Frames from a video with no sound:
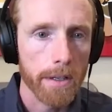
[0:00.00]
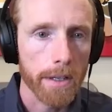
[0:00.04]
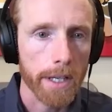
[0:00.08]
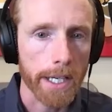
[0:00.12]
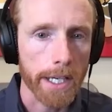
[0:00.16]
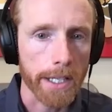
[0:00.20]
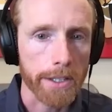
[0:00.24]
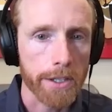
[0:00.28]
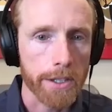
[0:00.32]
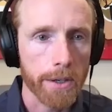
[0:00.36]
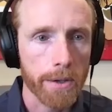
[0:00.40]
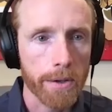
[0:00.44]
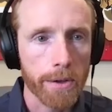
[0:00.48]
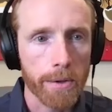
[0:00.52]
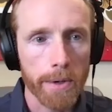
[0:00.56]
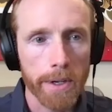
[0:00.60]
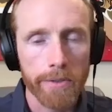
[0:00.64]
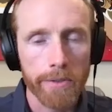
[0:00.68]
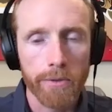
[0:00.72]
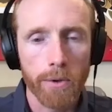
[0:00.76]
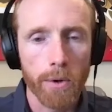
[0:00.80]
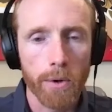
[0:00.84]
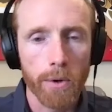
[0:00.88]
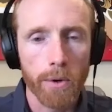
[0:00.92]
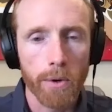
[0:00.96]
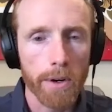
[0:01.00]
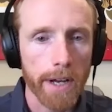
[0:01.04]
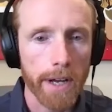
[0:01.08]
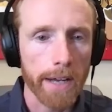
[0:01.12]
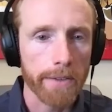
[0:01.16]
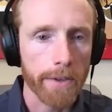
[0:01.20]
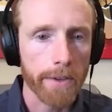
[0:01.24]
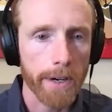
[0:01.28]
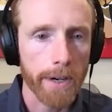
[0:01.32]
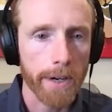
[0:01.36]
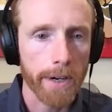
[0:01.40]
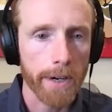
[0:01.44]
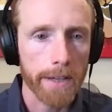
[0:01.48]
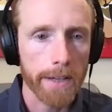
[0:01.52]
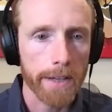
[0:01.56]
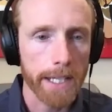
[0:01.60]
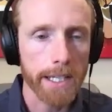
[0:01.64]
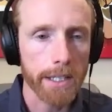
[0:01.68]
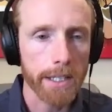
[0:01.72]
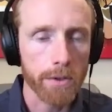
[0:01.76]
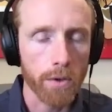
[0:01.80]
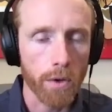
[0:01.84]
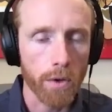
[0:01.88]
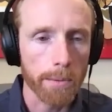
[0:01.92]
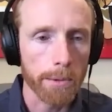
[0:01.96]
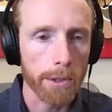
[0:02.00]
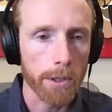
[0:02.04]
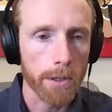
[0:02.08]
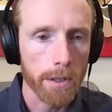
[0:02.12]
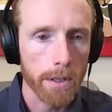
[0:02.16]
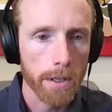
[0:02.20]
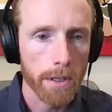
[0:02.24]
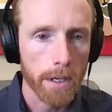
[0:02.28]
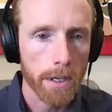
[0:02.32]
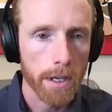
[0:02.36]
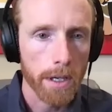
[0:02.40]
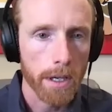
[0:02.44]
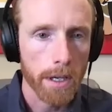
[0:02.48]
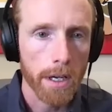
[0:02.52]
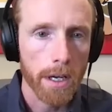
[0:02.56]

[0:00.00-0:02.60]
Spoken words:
Like 2, 3, 4, 5 grand, that's like normal.